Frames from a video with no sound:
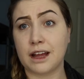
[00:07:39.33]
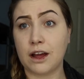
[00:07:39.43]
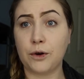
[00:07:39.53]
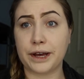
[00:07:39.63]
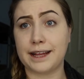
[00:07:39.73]

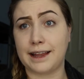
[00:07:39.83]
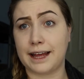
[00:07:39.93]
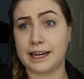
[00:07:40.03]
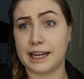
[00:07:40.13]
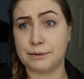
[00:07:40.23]
okay, I
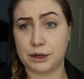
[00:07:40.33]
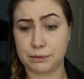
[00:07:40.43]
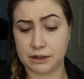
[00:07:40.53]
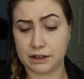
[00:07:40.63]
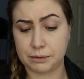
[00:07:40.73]
lied. I am going to
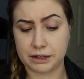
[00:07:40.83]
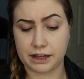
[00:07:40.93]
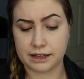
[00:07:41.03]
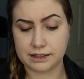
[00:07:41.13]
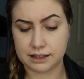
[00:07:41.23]
put a little bit of
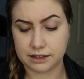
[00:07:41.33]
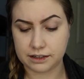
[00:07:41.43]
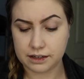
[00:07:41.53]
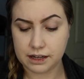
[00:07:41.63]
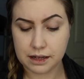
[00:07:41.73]
that concealer